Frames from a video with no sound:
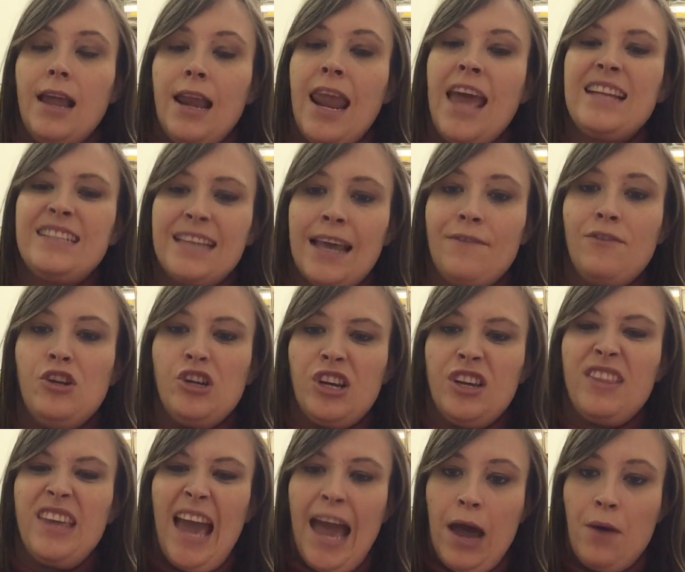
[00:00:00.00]
Let's have a look
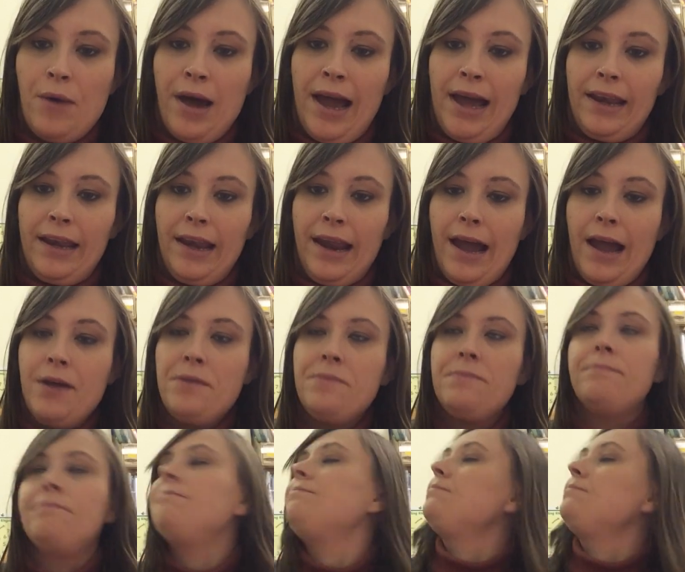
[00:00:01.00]
at the hour hand now.